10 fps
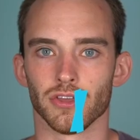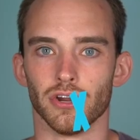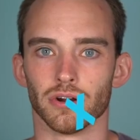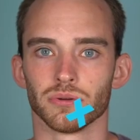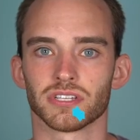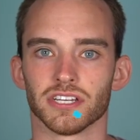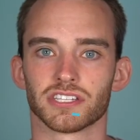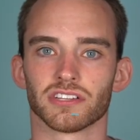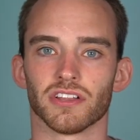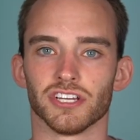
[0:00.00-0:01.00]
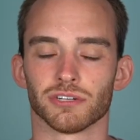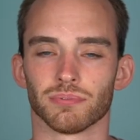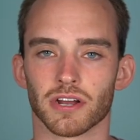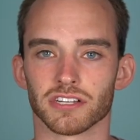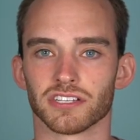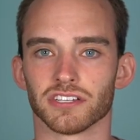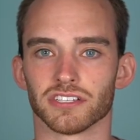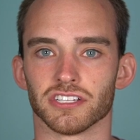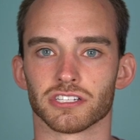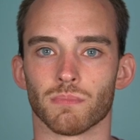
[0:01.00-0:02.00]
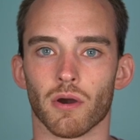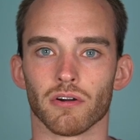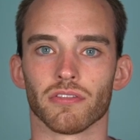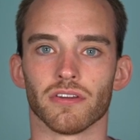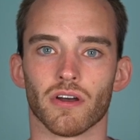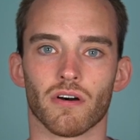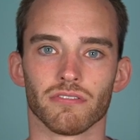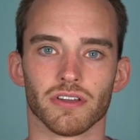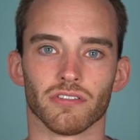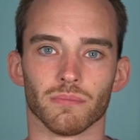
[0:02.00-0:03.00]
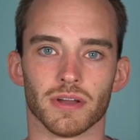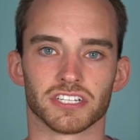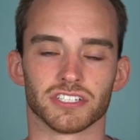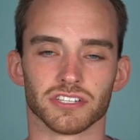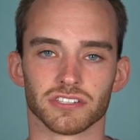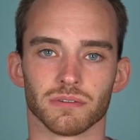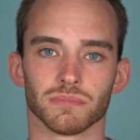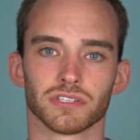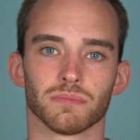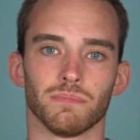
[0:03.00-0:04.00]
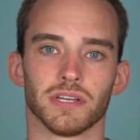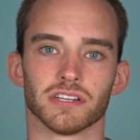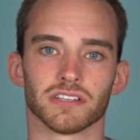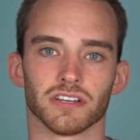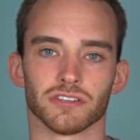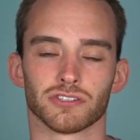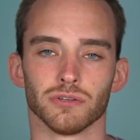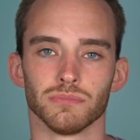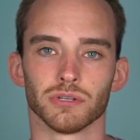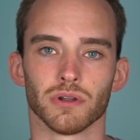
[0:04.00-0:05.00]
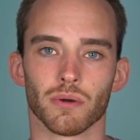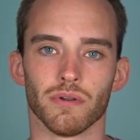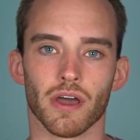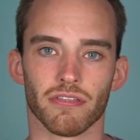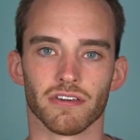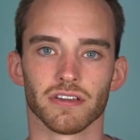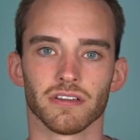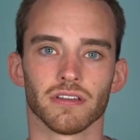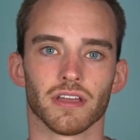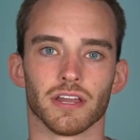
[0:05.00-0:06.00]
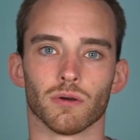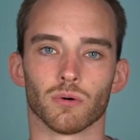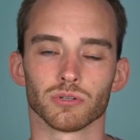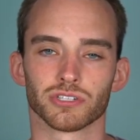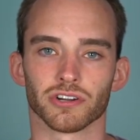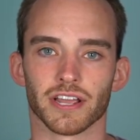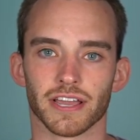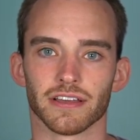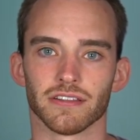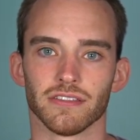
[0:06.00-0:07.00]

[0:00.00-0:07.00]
Eero's installation process is smarter than all the other mesh systems because it assumes you know nothing and holds your hand